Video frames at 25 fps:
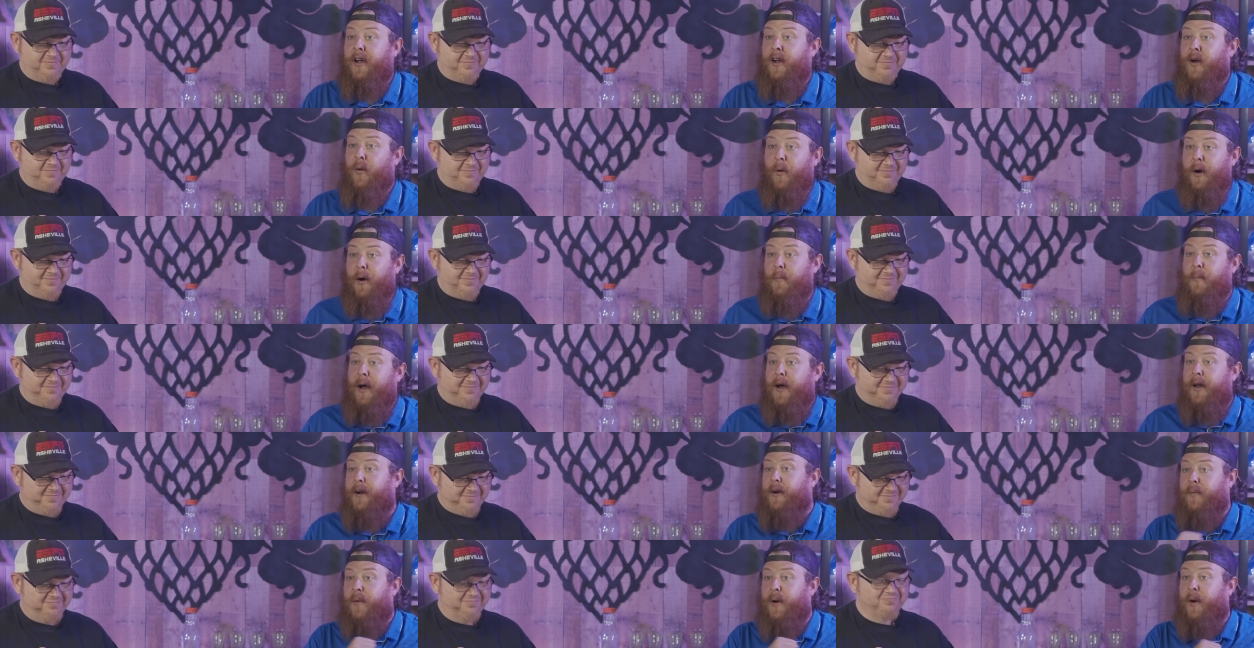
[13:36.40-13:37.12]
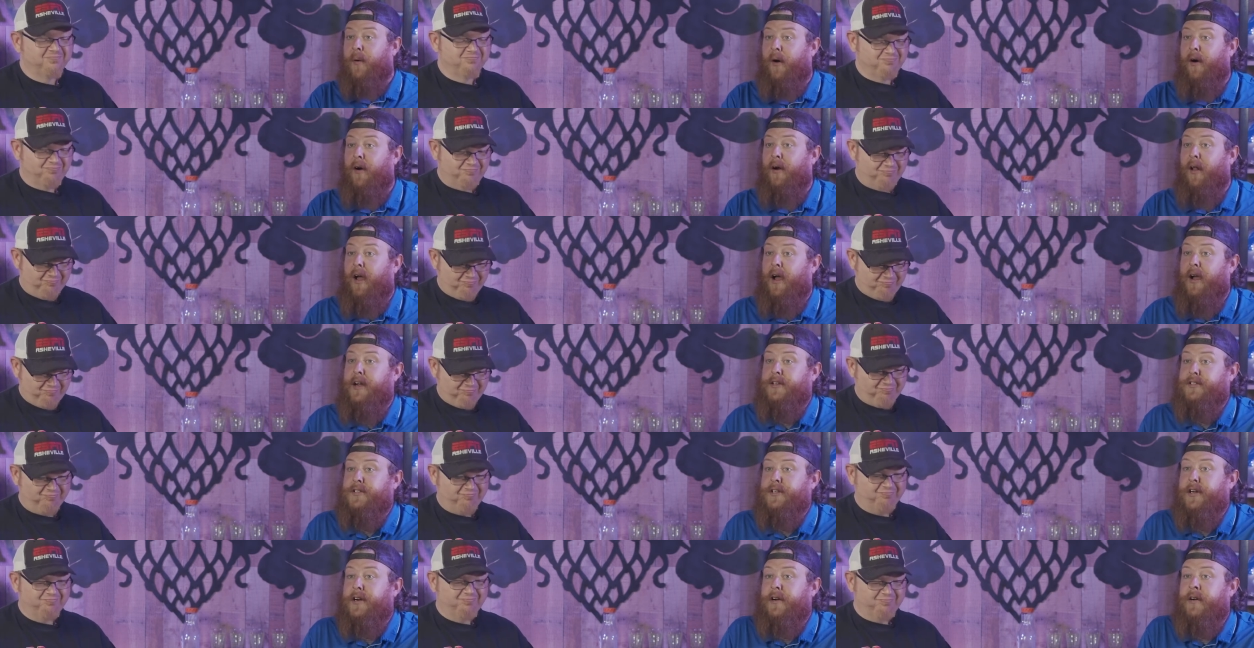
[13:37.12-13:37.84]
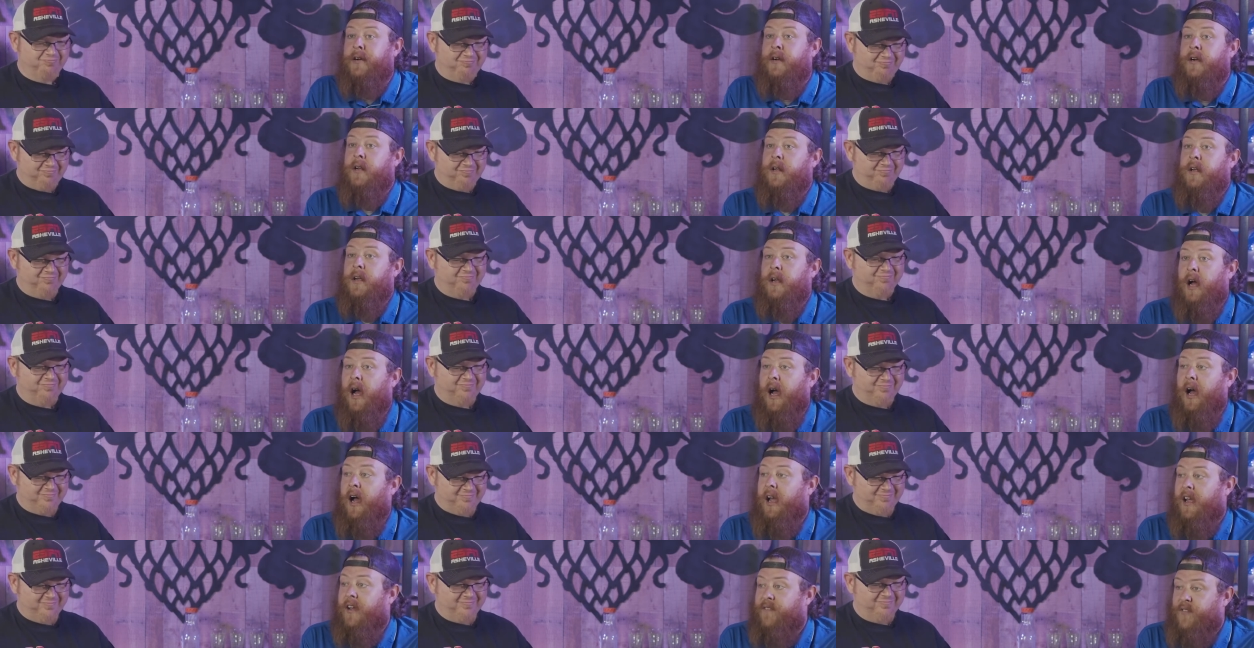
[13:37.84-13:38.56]
Speaker 1: We're better than we were last year.
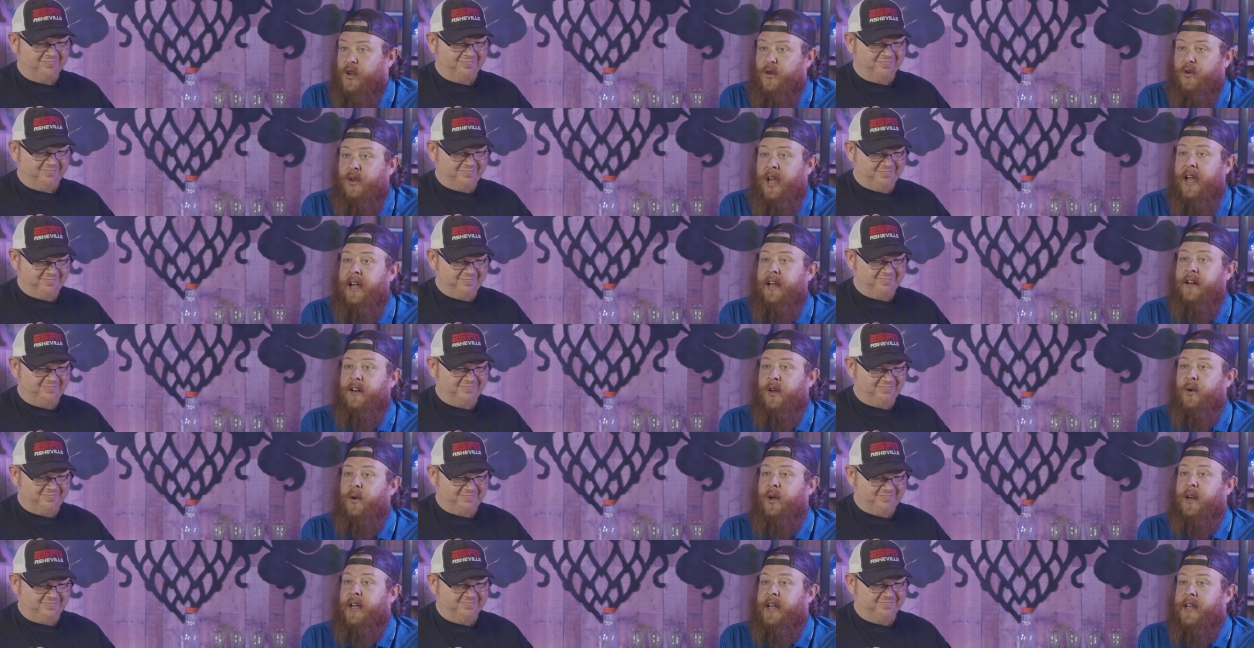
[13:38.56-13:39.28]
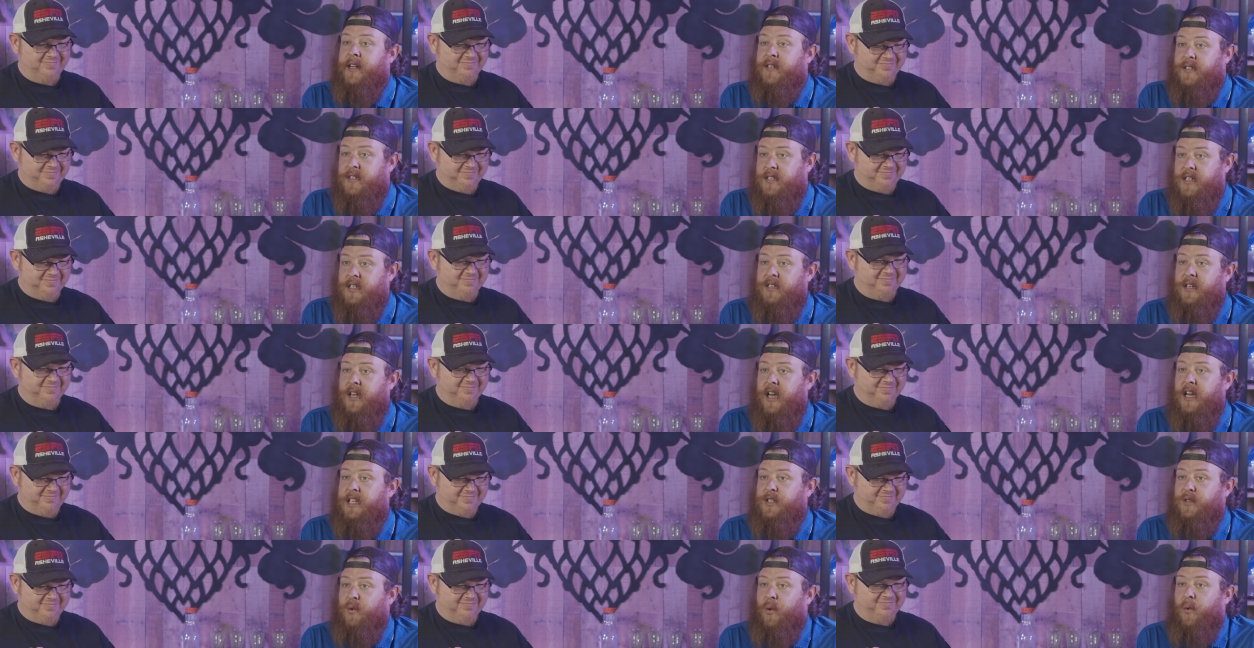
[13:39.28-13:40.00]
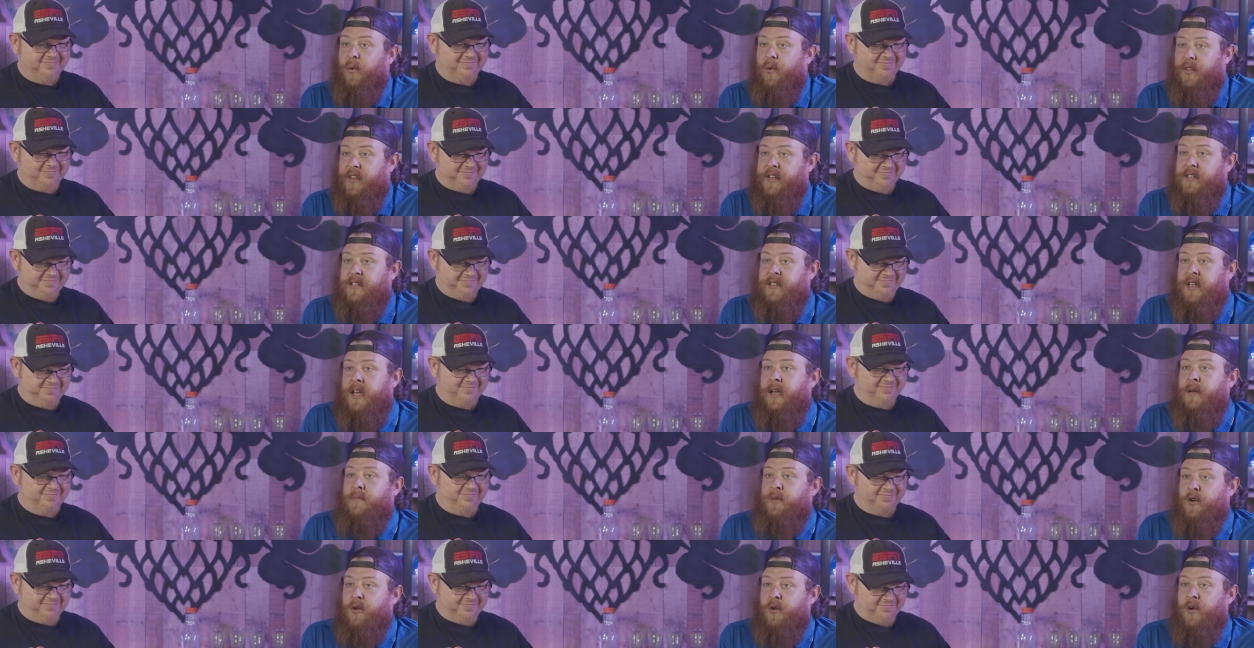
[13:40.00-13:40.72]
Uh, if you can't do it against this schedule with this
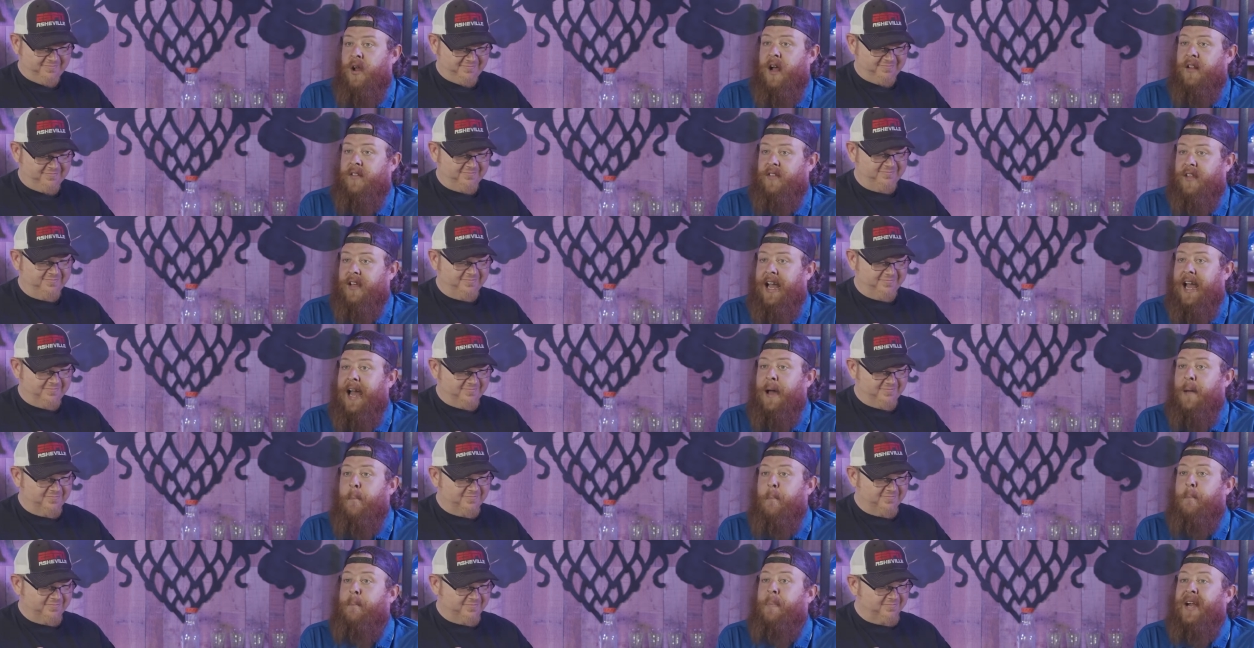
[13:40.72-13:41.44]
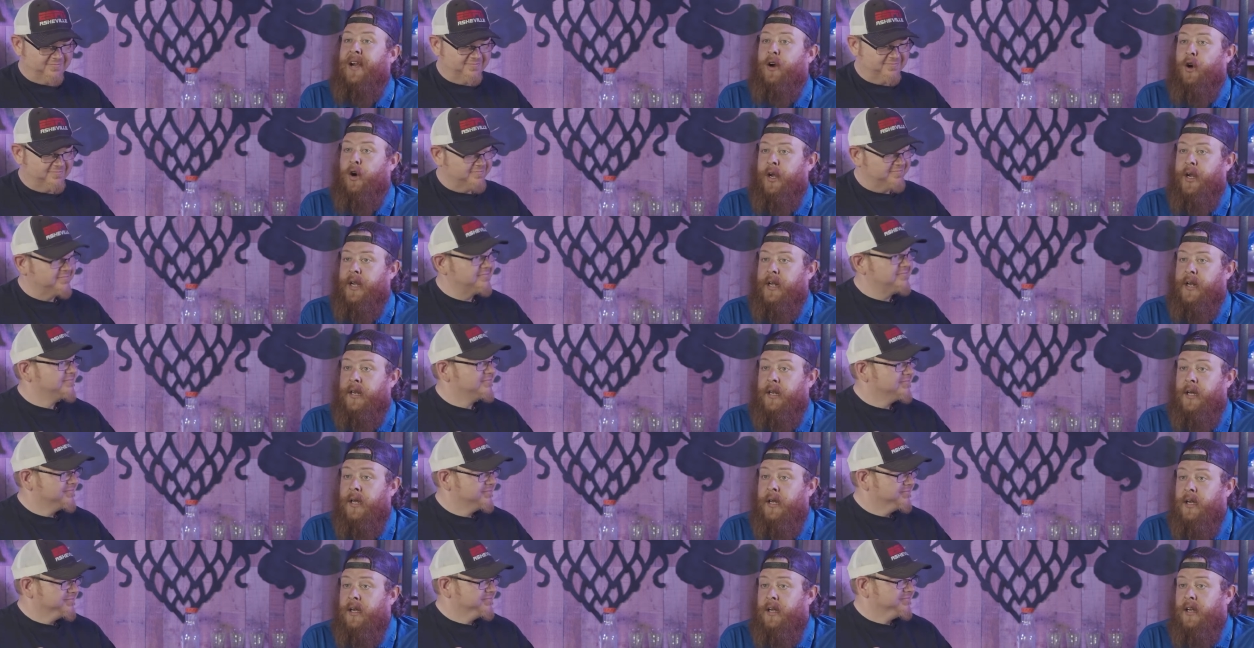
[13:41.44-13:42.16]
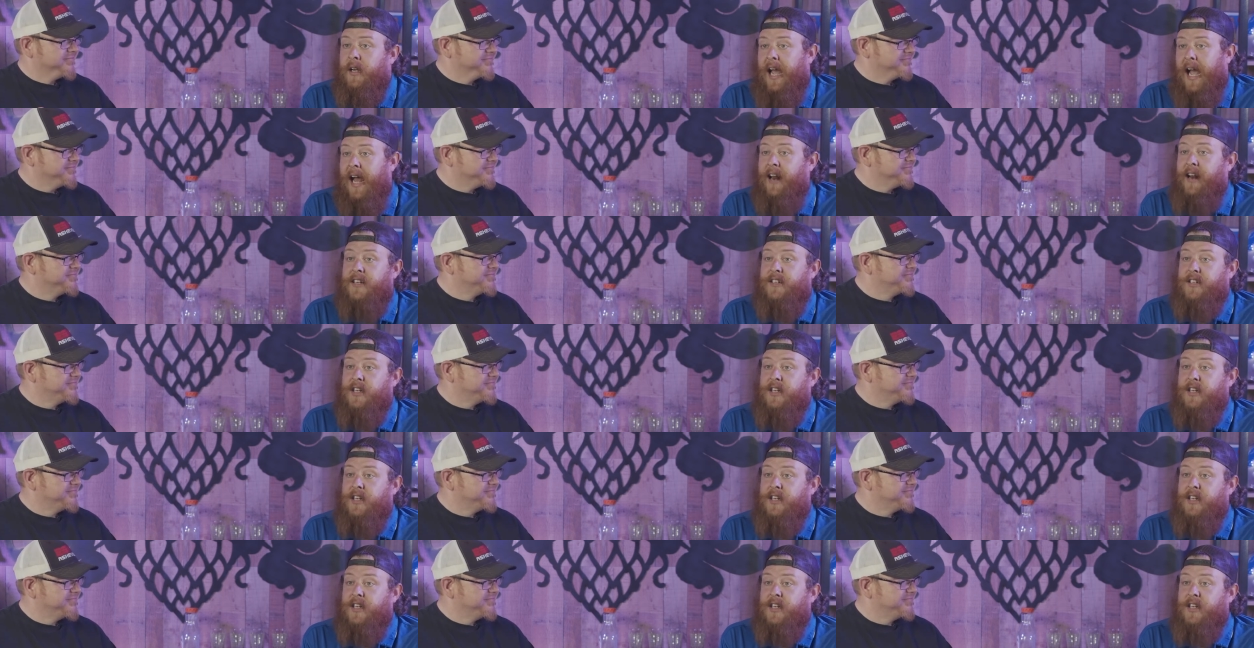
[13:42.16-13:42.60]
team, you're not the guy, period. Mm-hmm. And it's